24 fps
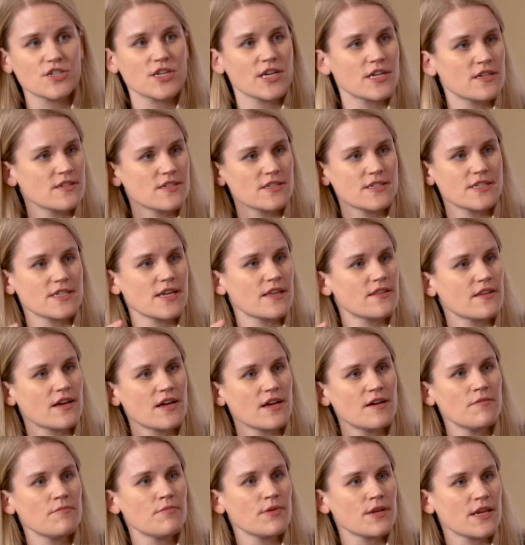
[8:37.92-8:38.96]
channels inside the
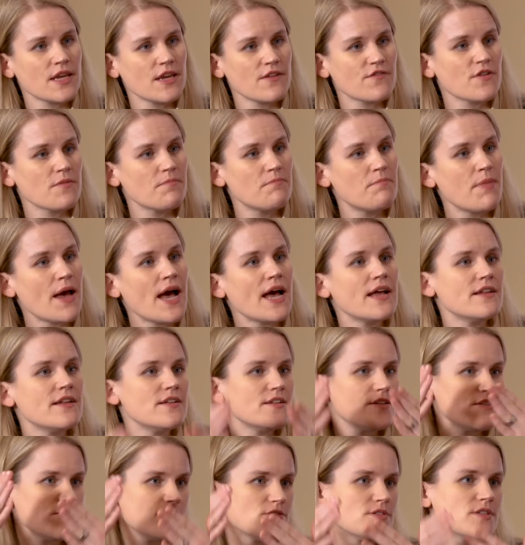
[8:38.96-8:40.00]
company for bad
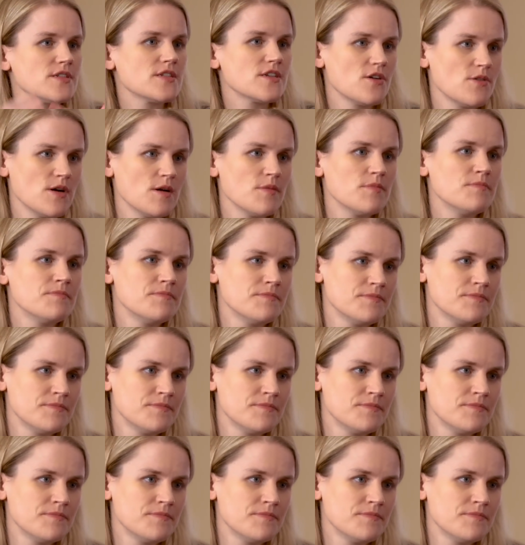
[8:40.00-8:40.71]
news to go up.